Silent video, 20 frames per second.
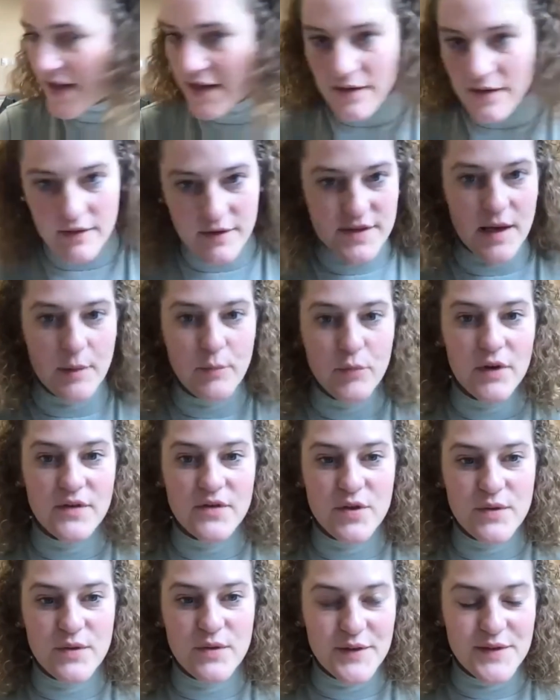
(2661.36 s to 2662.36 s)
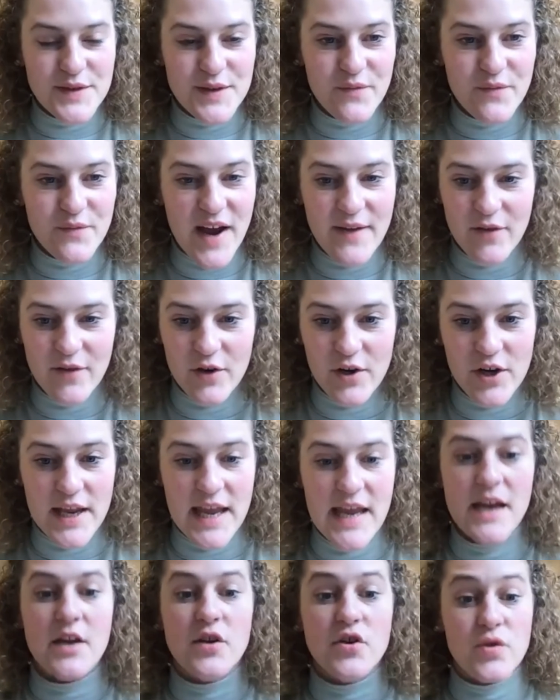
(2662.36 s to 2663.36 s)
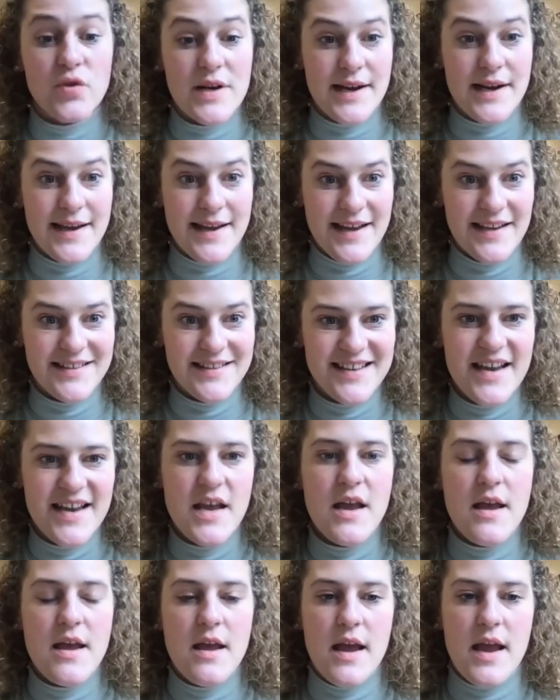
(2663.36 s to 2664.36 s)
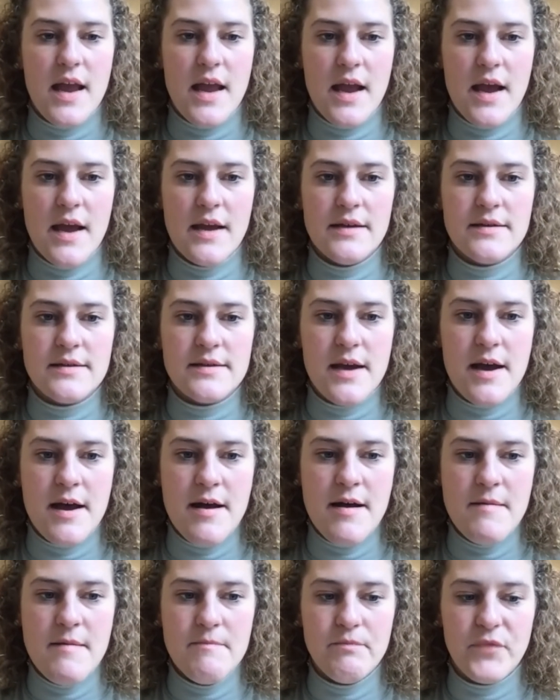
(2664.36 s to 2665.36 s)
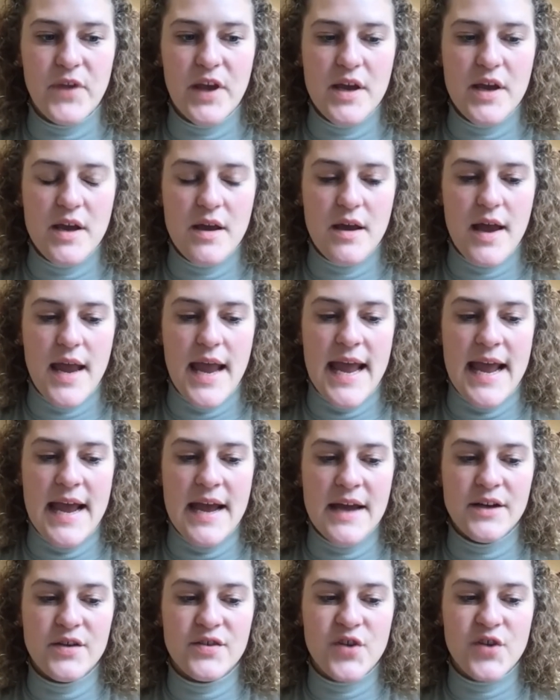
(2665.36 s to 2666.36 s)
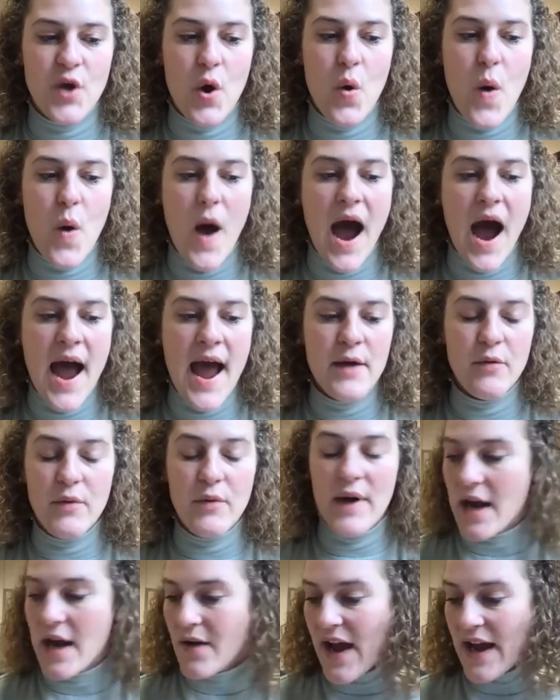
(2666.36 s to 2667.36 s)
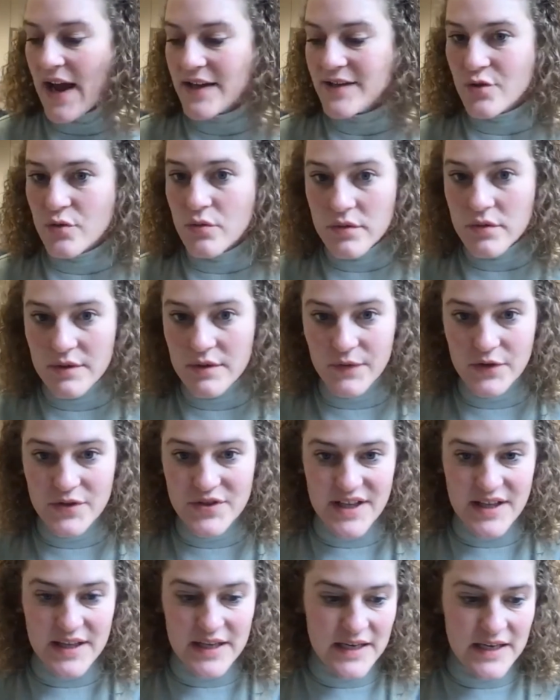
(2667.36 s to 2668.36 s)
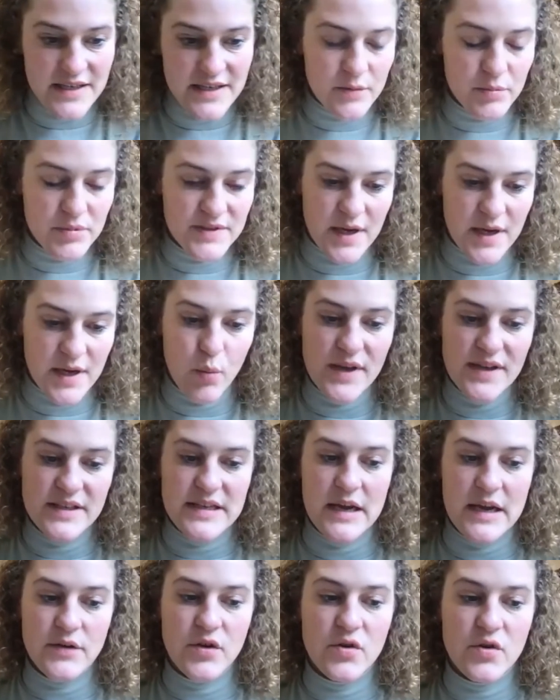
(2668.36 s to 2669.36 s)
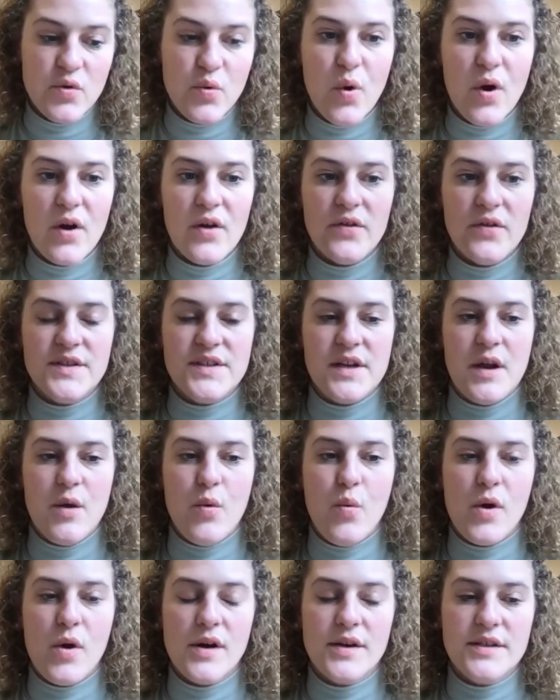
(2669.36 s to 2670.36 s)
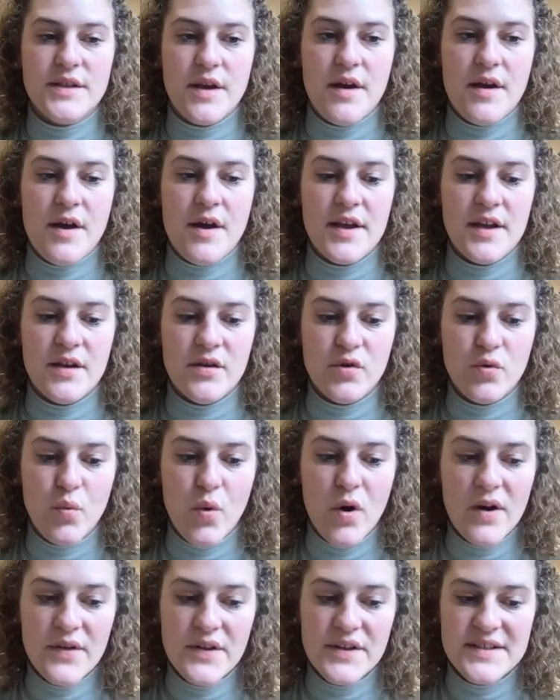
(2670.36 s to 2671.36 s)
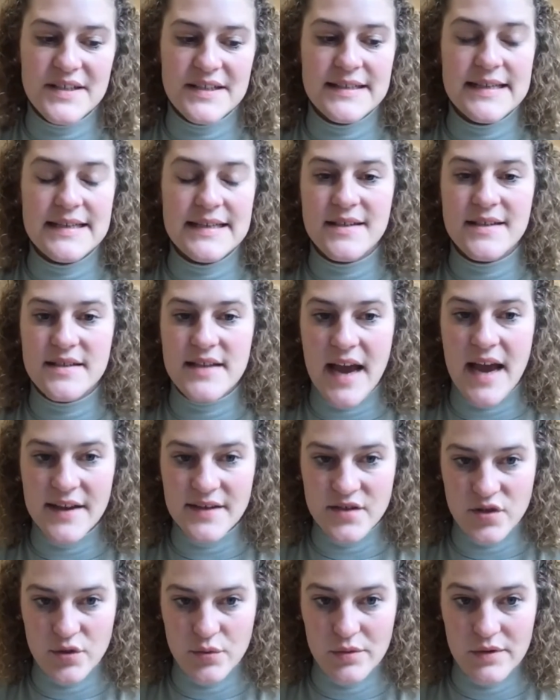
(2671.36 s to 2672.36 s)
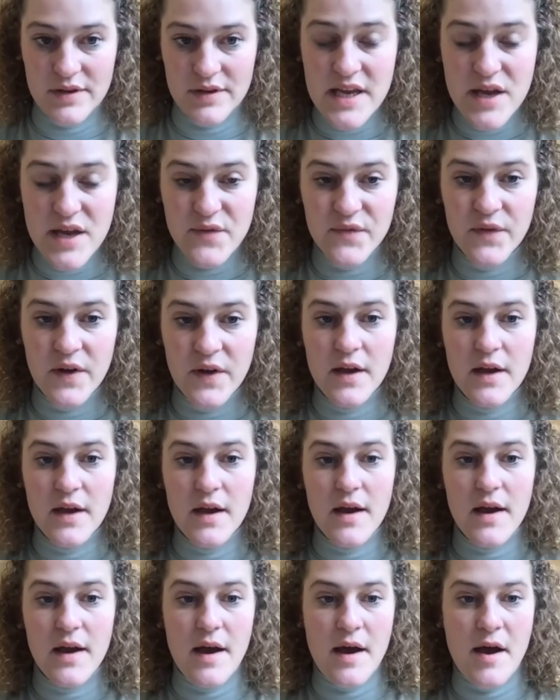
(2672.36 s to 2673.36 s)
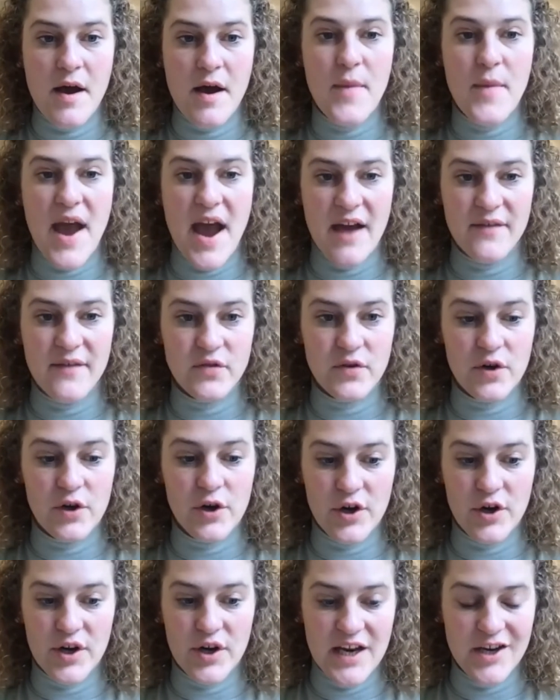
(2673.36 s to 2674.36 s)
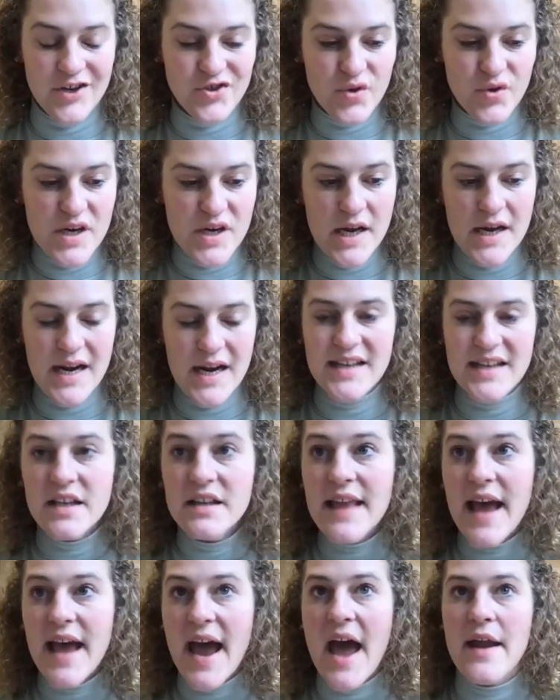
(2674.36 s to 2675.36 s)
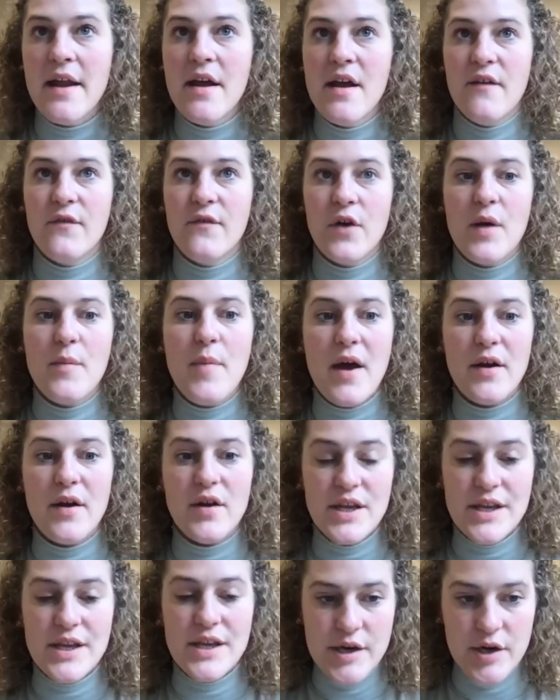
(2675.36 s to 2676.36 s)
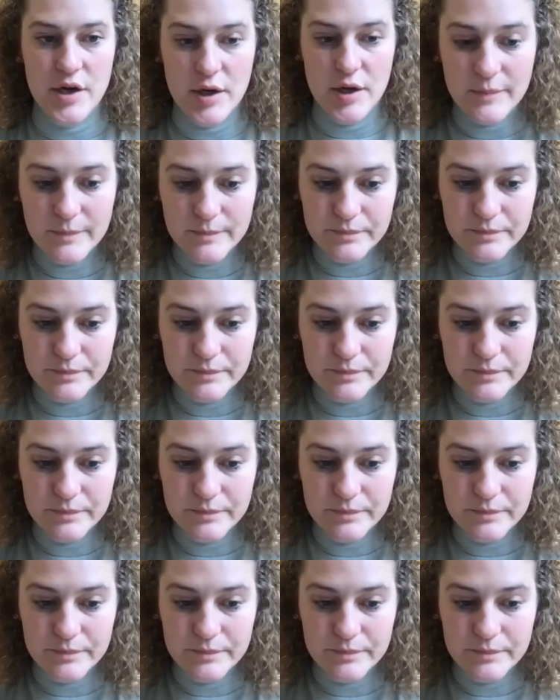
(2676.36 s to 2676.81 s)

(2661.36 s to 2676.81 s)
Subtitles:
in the summer of 2005, Hurricane Katrina hit. And And so right out of high school, the first thing that I did was I went down to New Orleans and I worked in New Orleans and did disaster relief after Hurricane Katrina. And I did that for about a year.